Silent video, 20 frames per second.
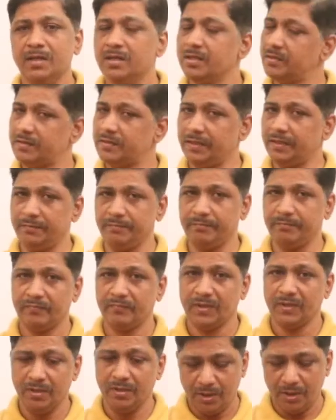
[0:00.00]
See,
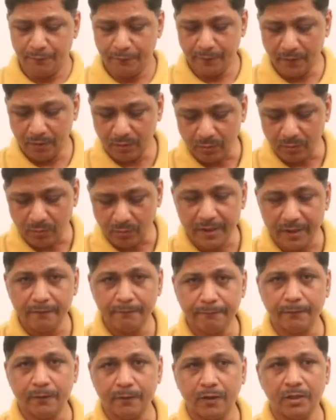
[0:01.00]
if you are
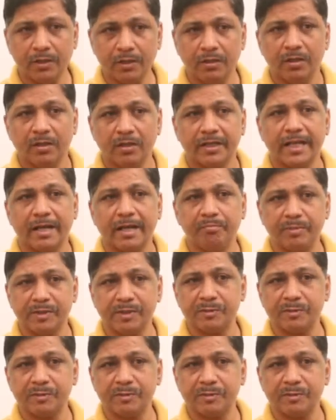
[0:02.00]
going for campus